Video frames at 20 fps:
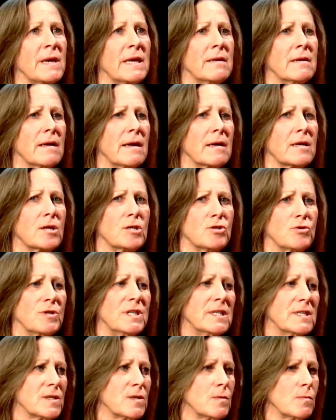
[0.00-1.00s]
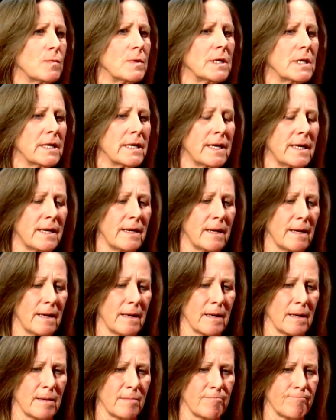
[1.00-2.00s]
I mean, Katrina is a really
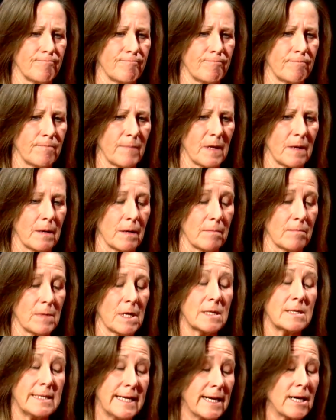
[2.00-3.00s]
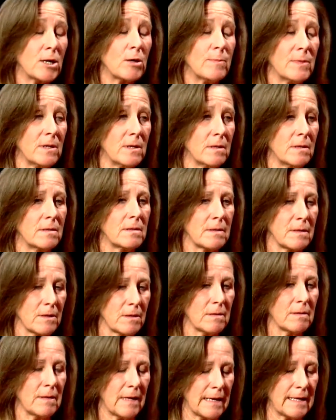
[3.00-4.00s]
a terrible
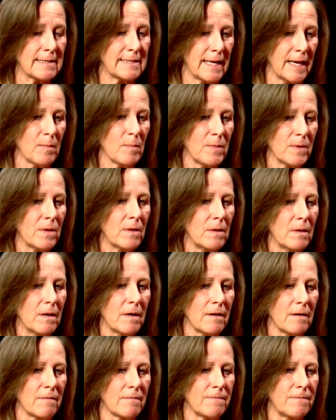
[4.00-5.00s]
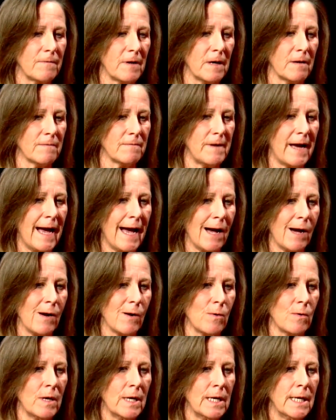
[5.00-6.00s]
example of
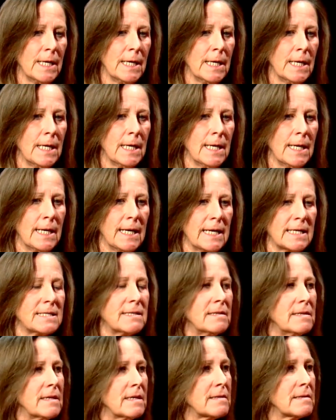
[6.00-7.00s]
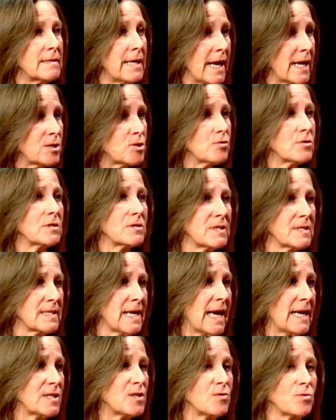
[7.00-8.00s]
how a natural
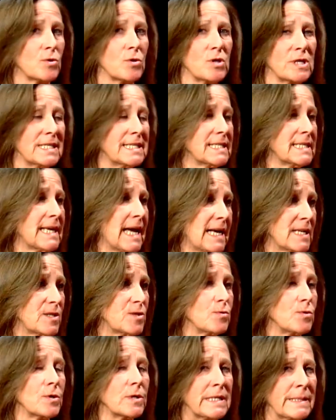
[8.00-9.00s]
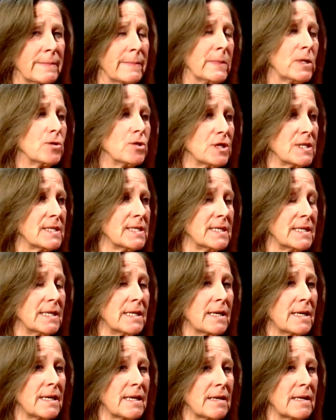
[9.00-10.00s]
disaster or a disaster or an
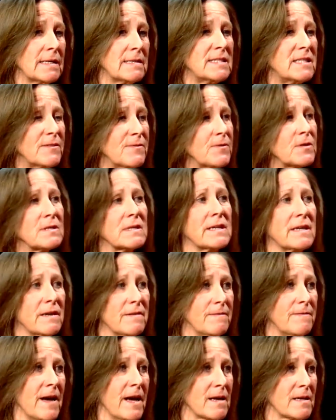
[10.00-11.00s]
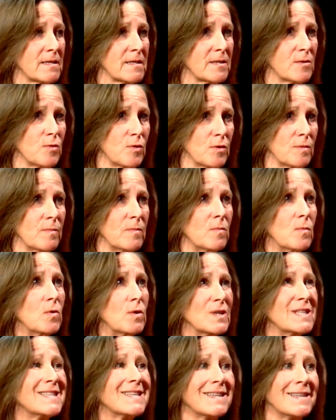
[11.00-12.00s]
emergency differently affects or
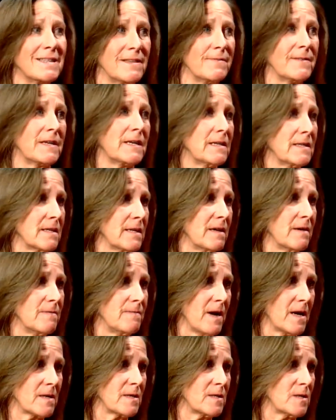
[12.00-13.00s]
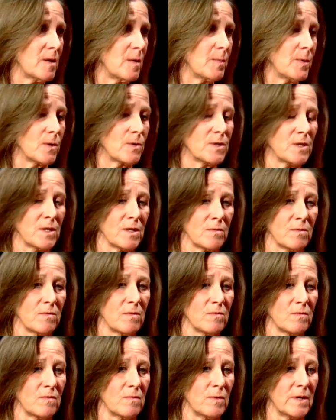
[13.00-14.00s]
more significantly affects a person
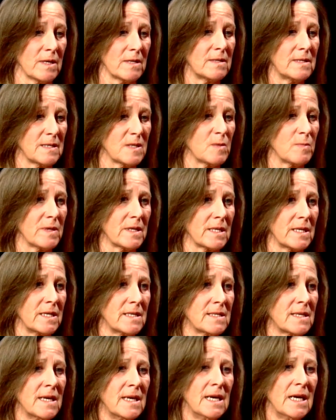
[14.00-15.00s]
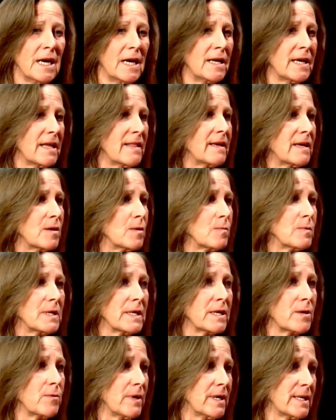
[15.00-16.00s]
with disabilities. And I think a
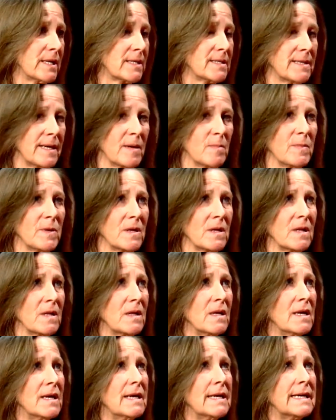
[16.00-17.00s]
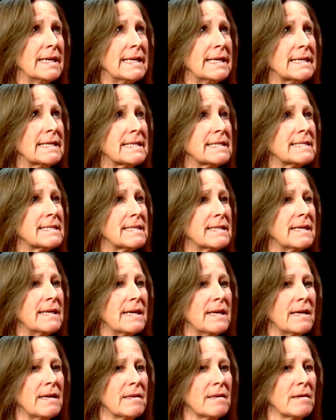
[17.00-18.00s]
really great example is
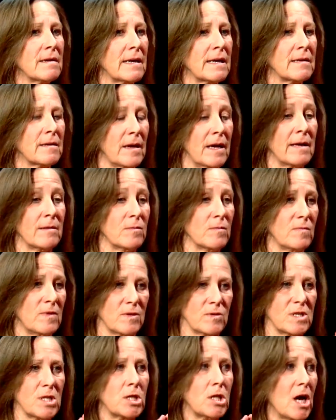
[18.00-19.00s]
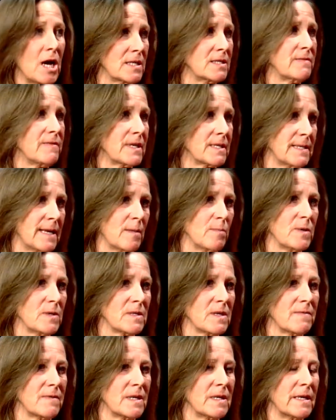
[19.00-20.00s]
thinking, and there's lots of
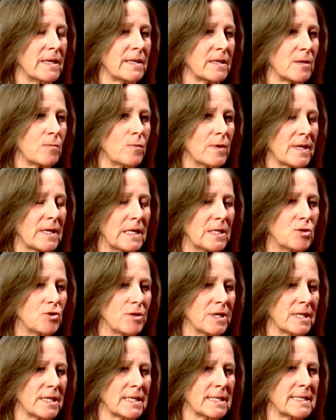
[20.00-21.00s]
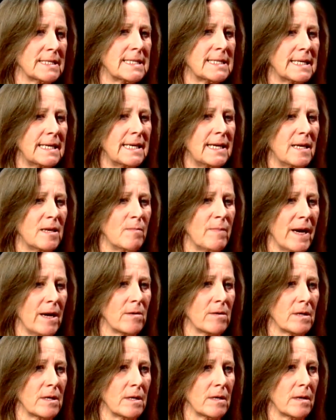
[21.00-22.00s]
examples of it with Katrina, is thinking
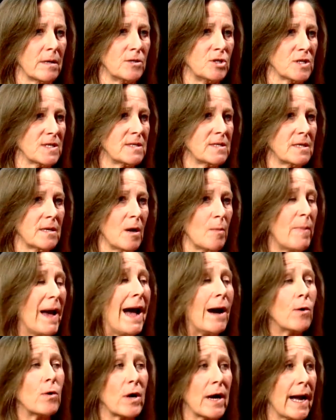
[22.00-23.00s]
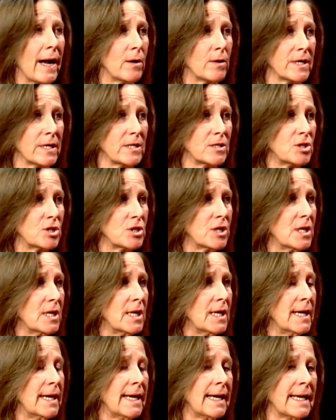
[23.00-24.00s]
about just a power outage,
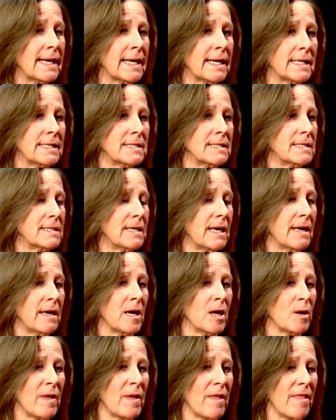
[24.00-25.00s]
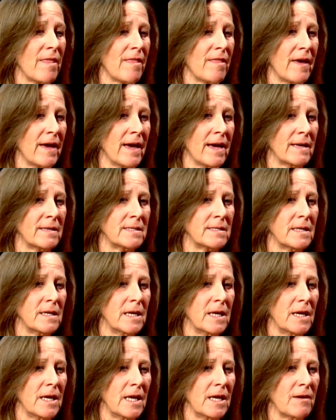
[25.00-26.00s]
and that
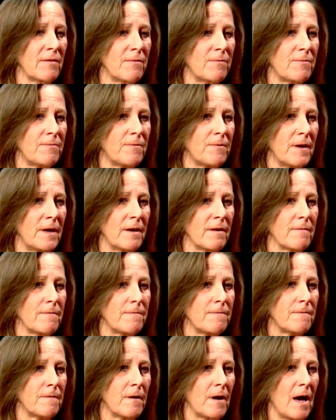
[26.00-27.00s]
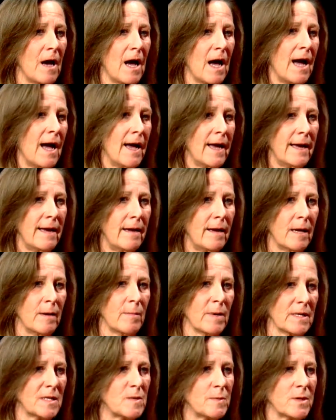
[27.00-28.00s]
if I
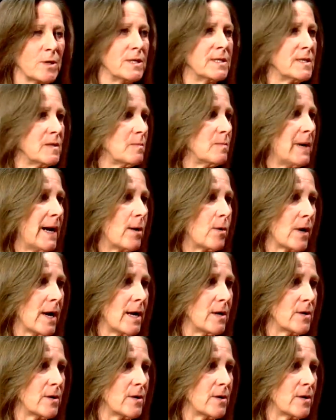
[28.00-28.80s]
am experiencing power